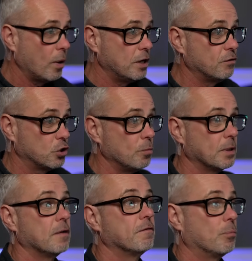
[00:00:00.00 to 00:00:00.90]
when you've
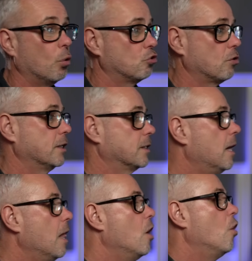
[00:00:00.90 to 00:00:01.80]
zoomed in for portrait.
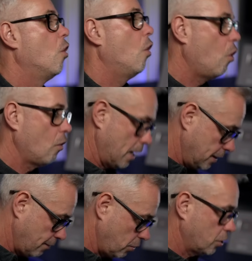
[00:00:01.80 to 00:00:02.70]
All right,
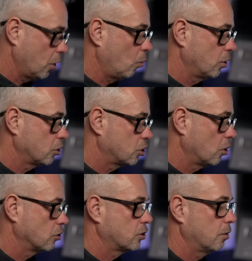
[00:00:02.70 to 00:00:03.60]
let's have a look at one of the
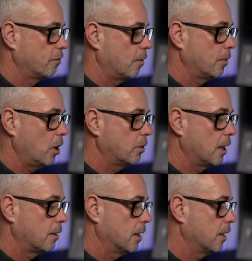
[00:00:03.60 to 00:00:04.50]
shots. So if I'm going
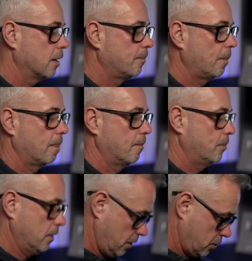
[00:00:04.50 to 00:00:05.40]
down here,
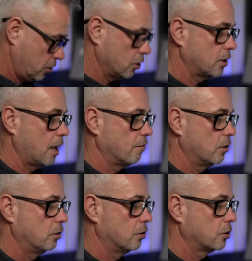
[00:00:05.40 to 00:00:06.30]
Let's just have
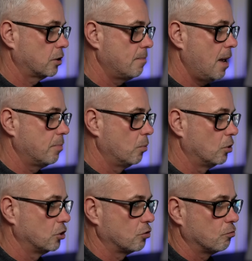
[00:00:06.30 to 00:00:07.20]
a look. So maybe we
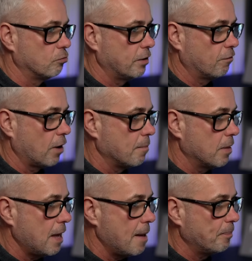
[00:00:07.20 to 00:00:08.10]
want to just
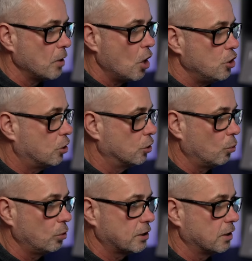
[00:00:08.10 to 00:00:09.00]
reframe them. You can do
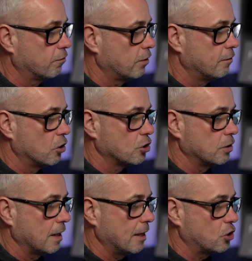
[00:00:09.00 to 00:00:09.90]
all this in the free
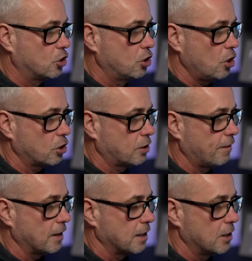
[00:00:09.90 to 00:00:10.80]
version, and that's just
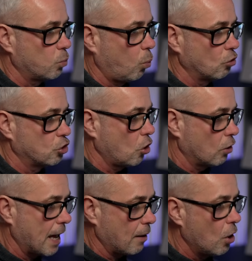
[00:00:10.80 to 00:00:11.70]
affecting this one
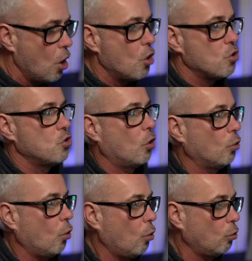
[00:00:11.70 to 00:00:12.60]
shot now,
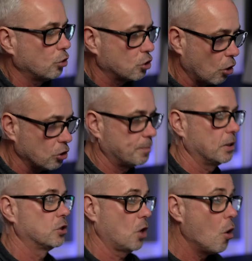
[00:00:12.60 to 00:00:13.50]
not all the shots,
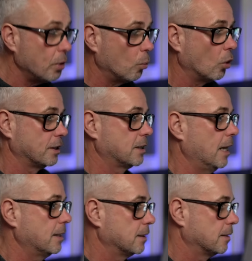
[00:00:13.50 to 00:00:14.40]
because only one is
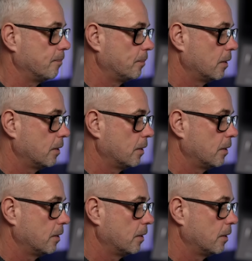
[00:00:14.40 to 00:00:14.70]
selected.